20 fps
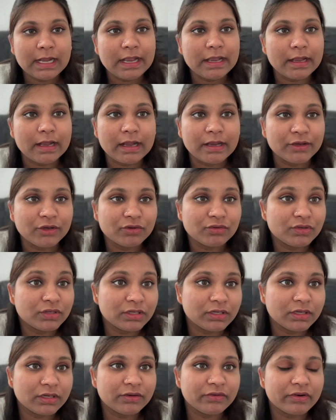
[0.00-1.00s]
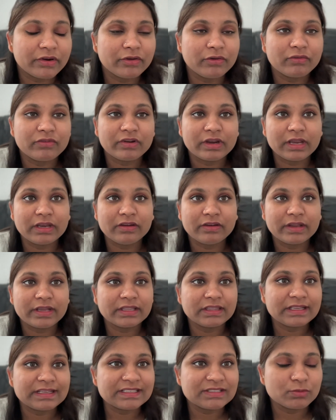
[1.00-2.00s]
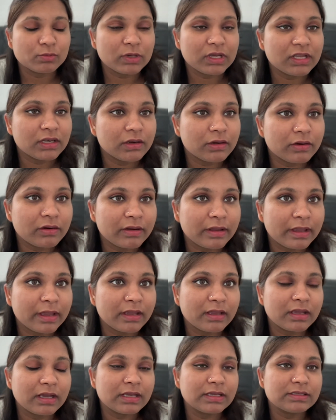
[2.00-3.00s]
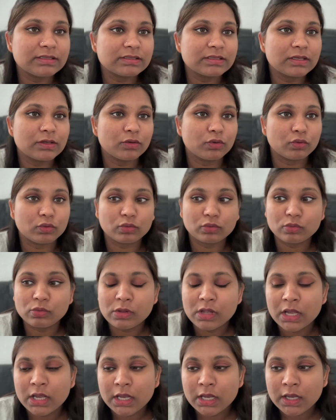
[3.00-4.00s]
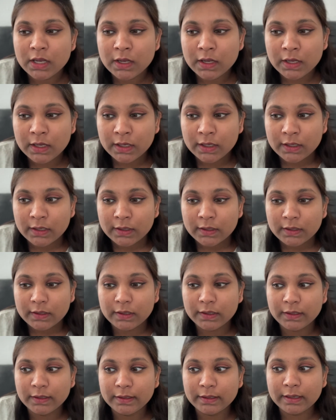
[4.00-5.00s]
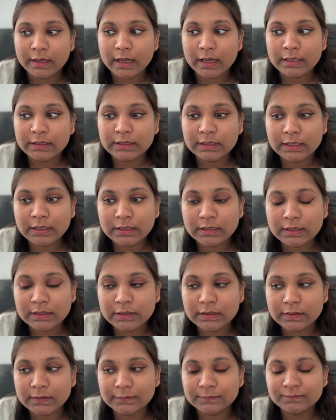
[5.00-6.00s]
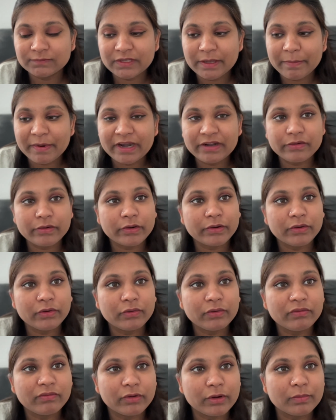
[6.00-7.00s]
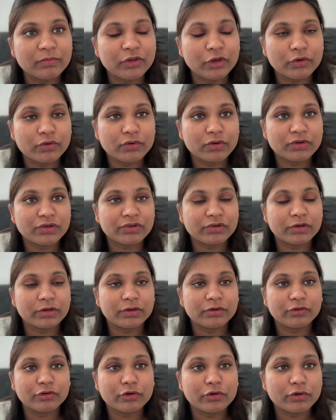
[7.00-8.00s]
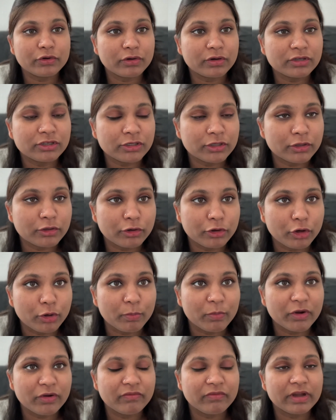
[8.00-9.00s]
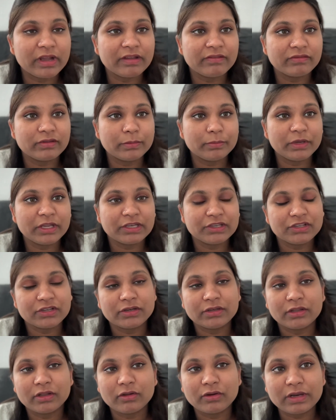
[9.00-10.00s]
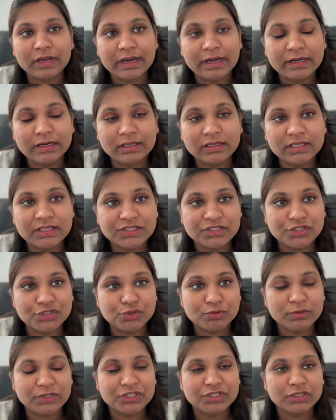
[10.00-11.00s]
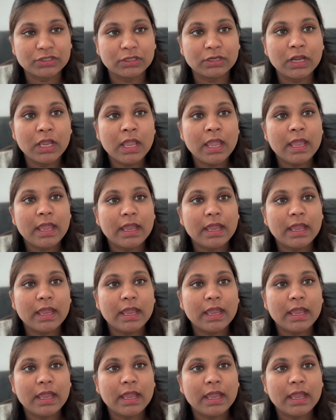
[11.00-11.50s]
IUD, intrauterine death as well. Okay guys, so yeah, I think the better you inform your doctor or your midwife, the better they're gonna handle the situation.